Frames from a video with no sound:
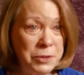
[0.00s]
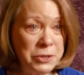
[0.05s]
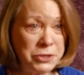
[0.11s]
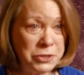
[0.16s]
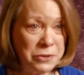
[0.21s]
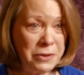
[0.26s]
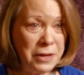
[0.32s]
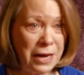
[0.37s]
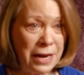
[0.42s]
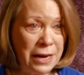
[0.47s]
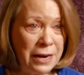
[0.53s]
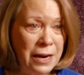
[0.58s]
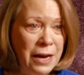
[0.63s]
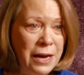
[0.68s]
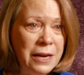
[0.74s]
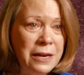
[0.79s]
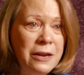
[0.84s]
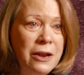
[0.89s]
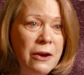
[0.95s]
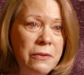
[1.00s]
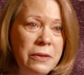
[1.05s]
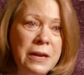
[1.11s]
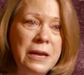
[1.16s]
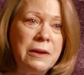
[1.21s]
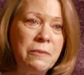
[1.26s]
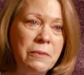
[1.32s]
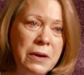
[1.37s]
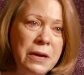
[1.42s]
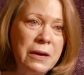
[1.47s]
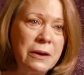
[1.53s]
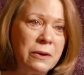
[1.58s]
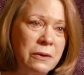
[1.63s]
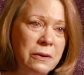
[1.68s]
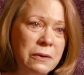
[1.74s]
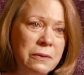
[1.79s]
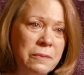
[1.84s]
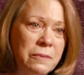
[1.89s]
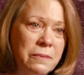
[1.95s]
you do that, I know that he will
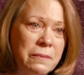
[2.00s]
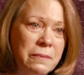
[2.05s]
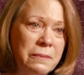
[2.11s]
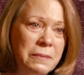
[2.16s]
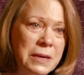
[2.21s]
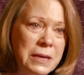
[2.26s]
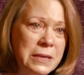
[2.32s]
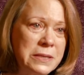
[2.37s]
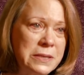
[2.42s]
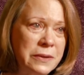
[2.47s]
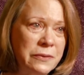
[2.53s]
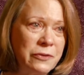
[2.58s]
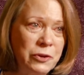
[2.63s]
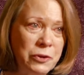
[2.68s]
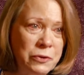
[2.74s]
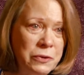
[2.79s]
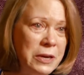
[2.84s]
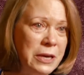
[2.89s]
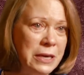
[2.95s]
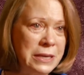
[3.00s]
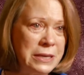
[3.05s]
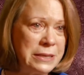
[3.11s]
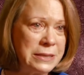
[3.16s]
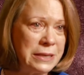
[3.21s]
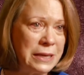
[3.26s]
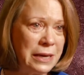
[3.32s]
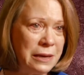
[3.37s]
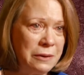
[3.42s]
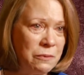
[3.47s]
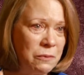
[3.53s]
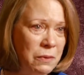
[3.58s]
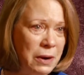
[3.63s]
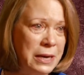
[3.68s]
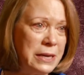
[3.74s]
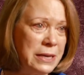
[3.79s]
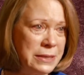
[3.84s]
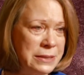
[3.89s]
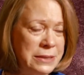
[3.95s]
because of who he is and
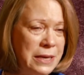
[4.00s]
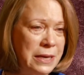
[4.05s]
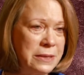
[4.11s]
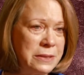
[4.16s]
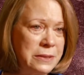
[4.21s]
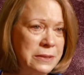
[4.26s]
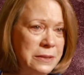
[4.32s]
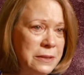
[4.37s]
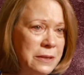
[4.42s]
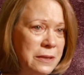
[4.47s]
what he says.